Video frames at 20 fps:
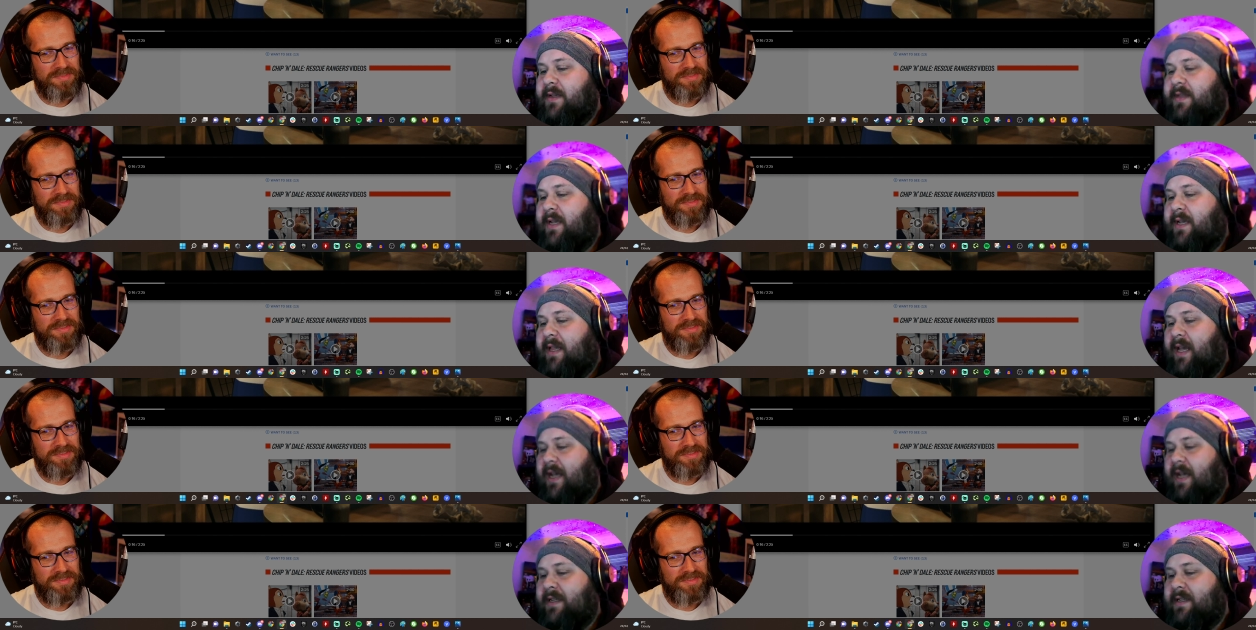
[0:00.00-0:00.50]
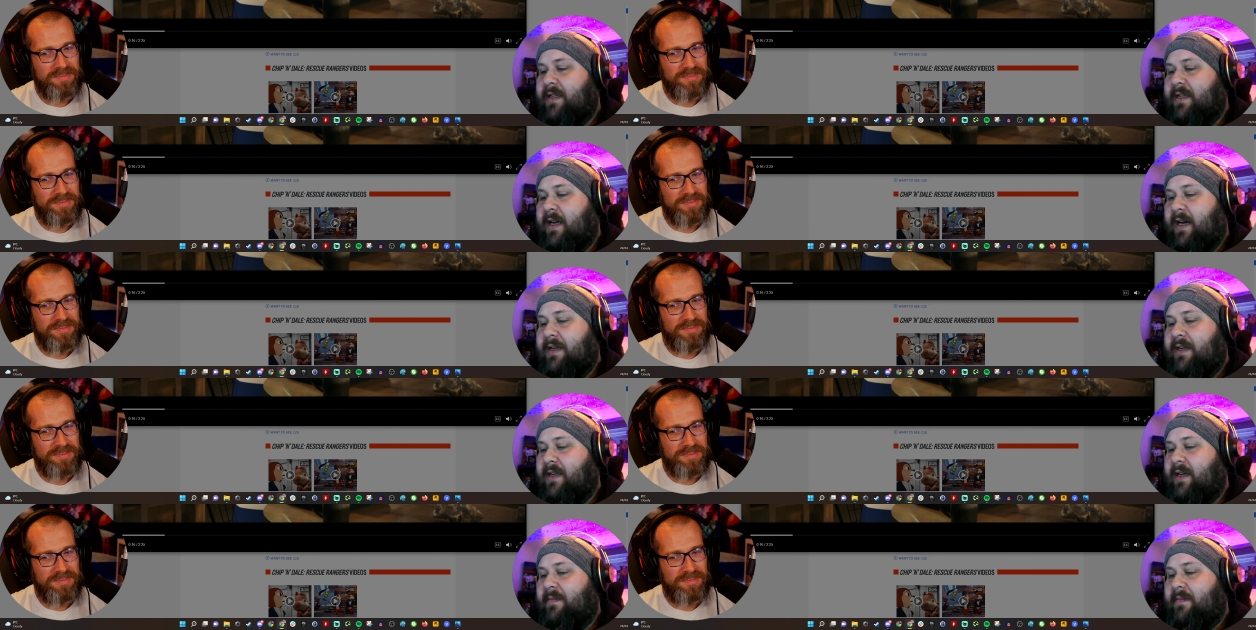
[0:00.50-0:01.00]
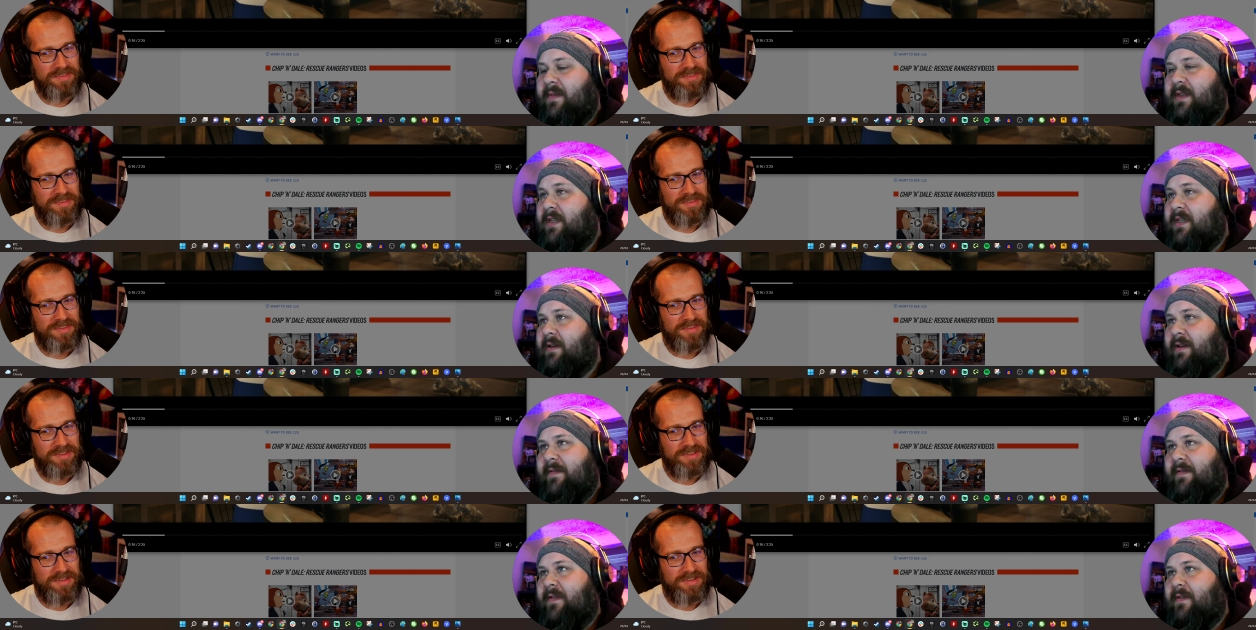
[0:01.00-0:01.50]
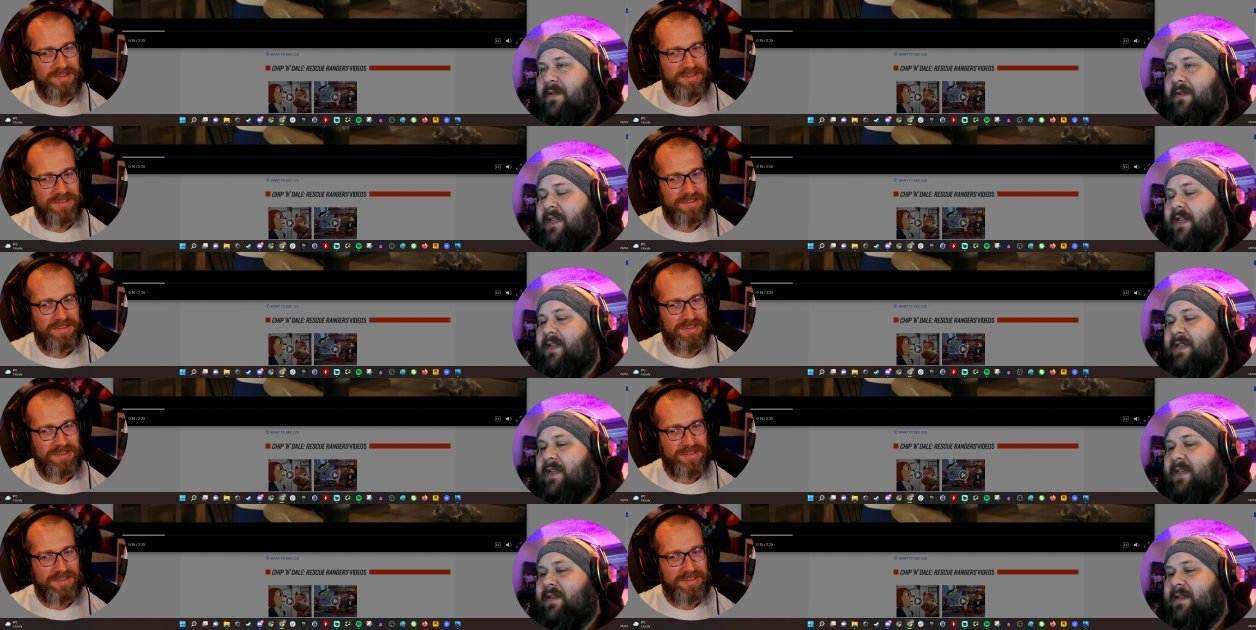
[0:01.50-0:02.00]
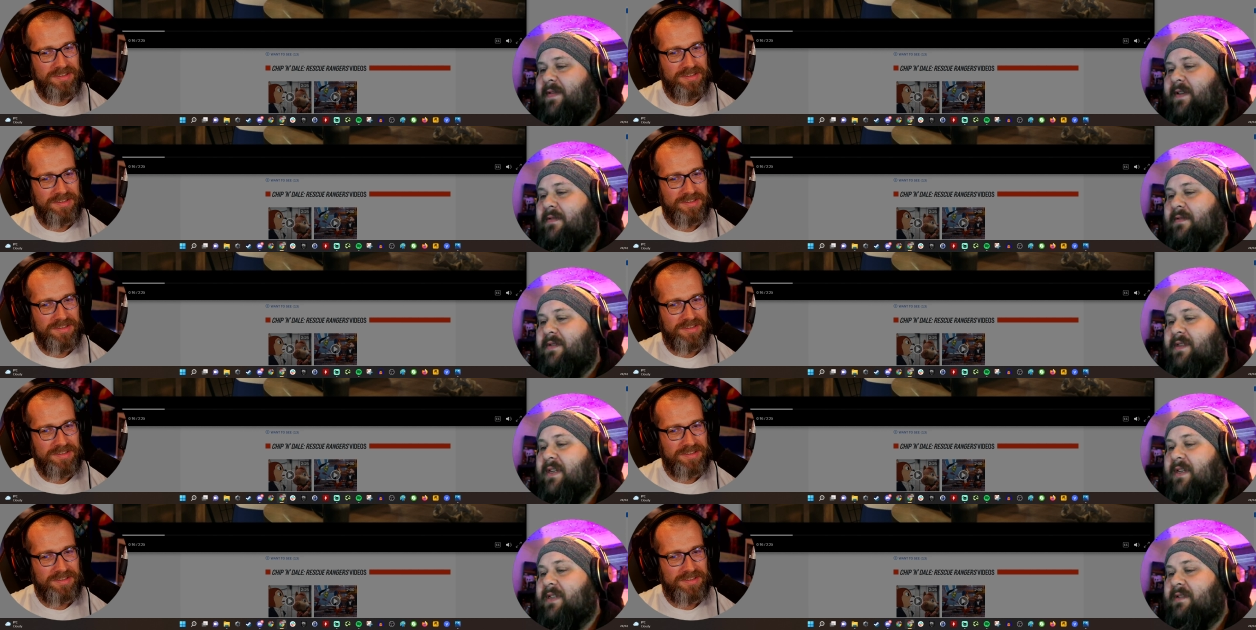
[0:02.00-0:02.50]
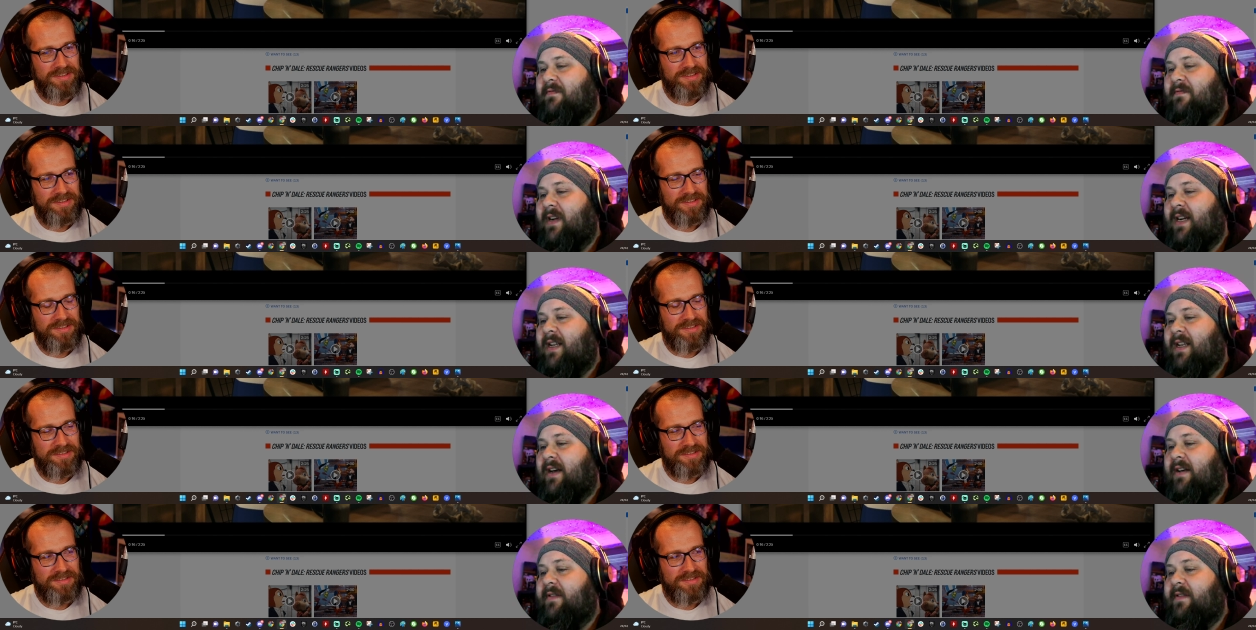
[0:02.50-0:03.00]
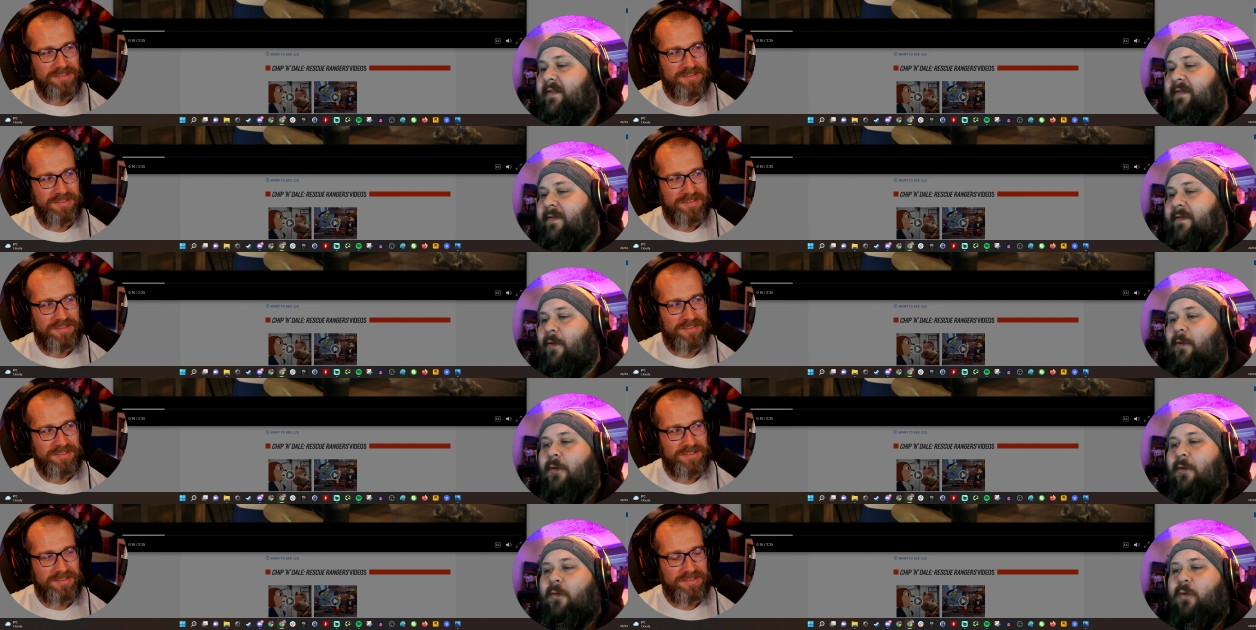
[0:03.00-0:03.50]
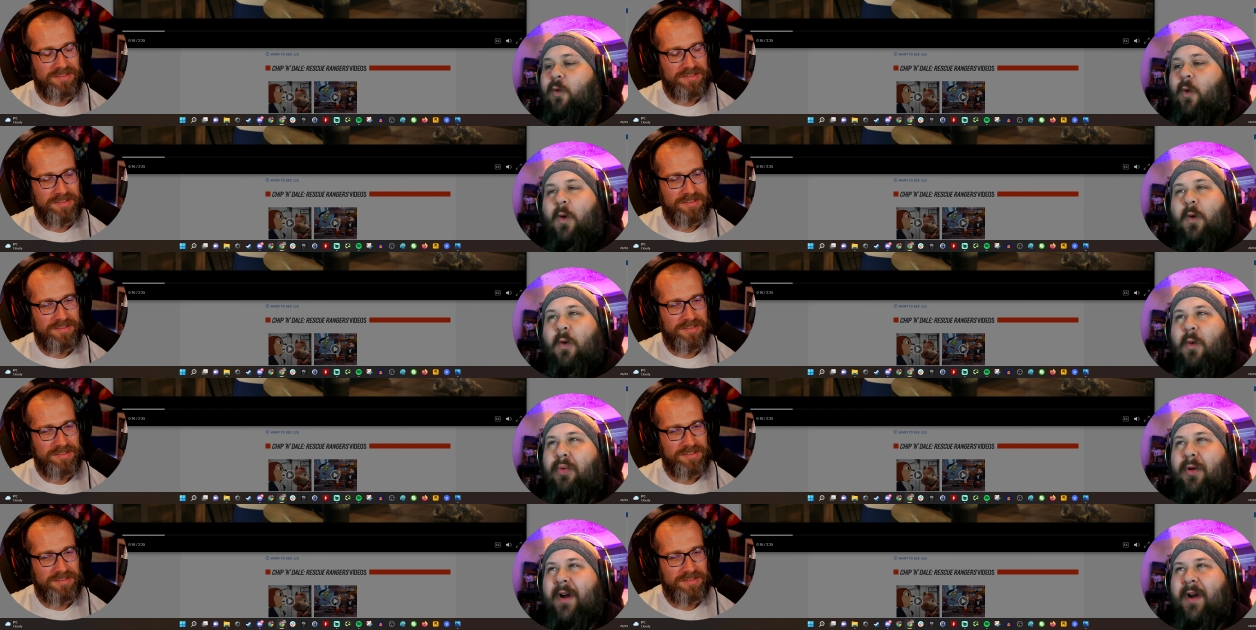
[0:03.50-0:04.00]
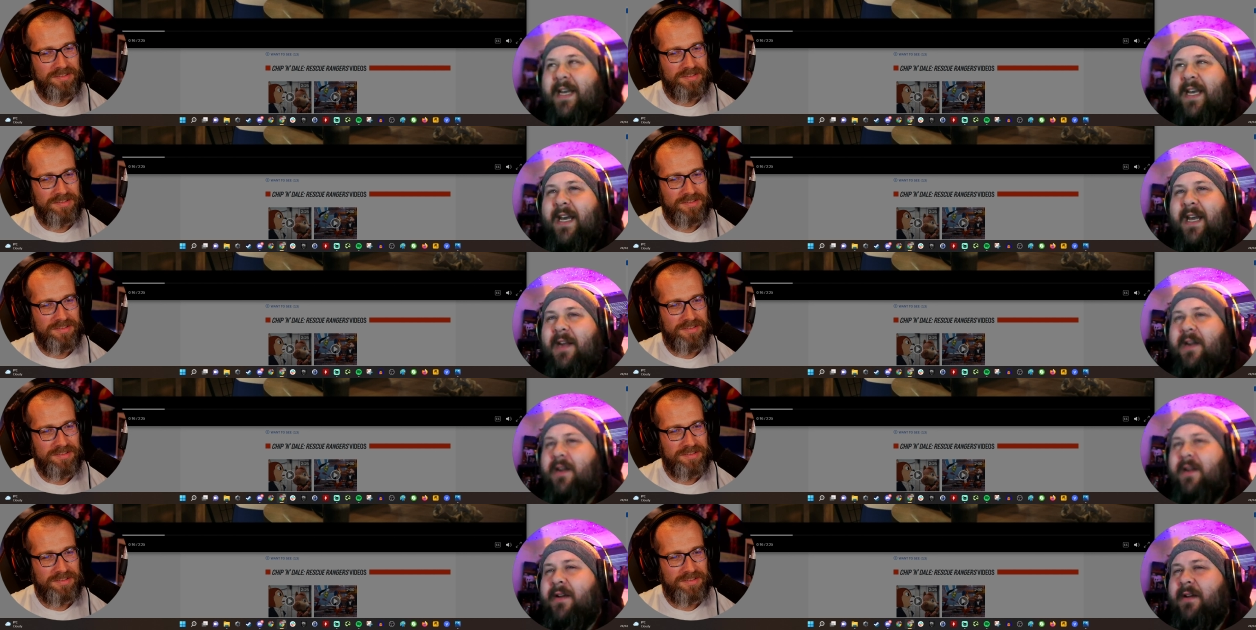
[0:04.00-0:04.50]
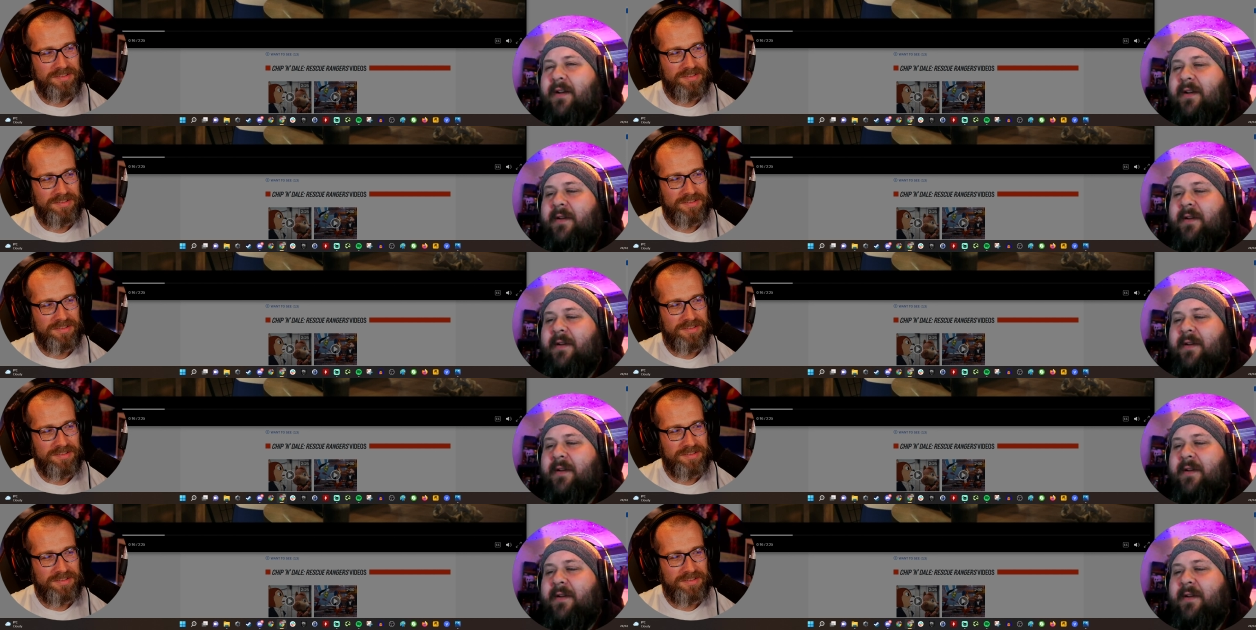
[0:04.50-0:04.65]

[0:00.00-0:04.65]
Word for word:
Speaker 1: so that I, am just looking forward to this. It feels it's really like fourth wall breaking,